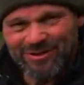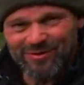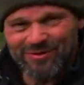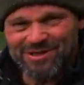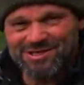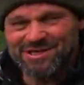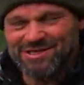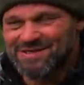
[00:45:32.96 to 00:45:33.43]

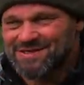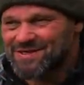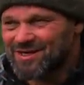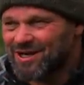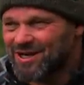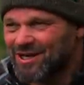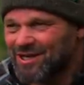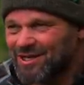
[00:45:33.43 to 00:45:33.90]
which is,
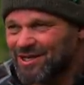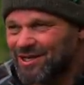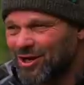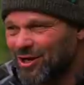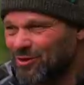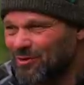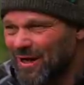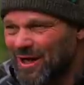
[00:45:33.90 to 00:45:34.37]
you
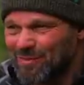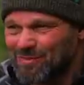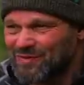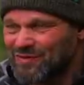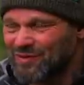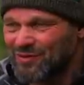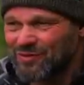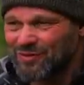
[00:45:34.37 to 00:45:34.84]
know,
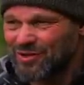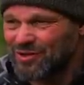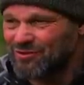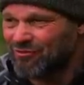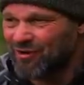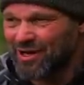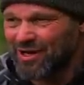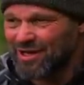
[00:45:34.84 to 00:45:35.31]
absolutely
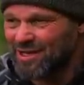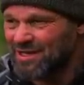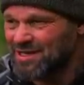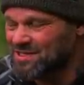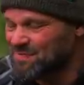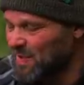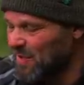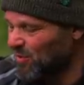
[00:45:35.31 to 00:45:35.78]
great. And
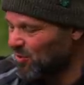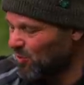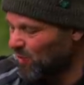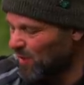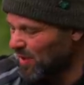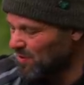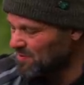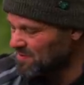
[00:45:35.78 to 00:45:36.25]
he spent
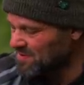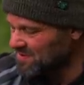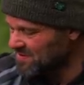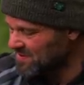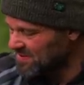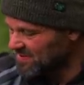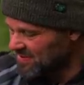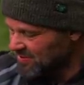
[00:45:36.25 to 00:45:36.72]
all
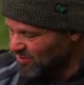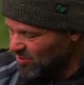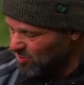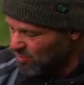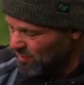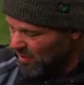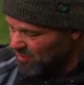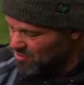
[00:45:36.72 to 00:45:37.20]

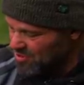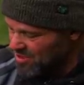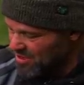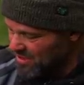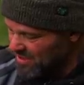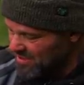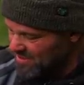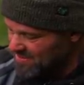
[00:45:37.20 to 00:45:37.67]
those
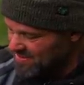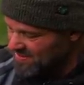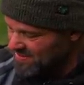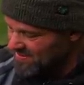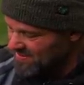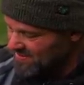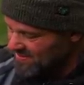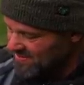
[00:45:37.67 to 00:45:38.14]

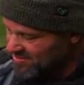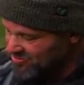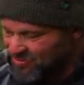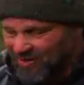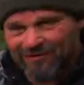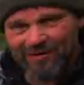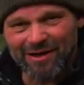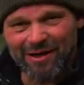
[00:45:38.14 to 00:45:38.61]
years
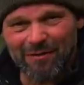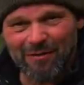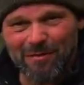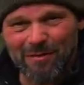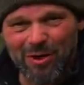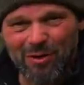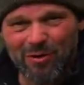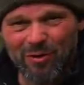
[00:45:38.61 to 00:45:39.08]
travelling up
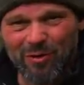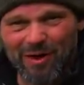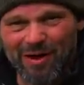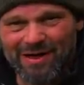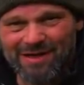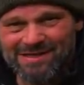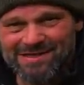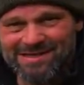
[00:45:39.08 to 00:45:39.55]
the
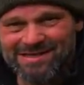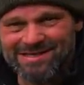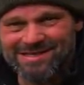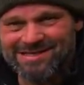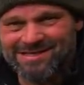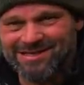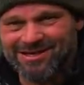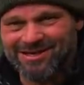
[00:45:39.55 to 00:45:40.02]
motorway
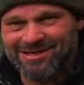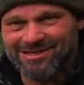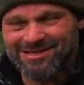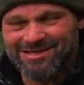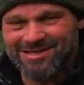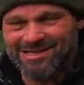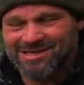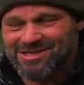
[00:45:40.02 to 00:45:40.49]

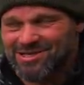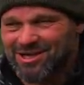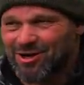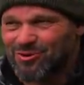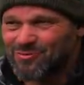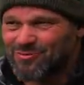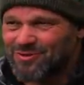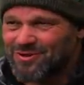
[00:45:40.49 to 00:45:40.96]
to this
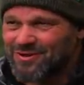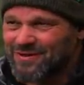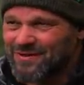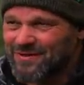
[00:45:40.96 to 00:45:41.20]
zone.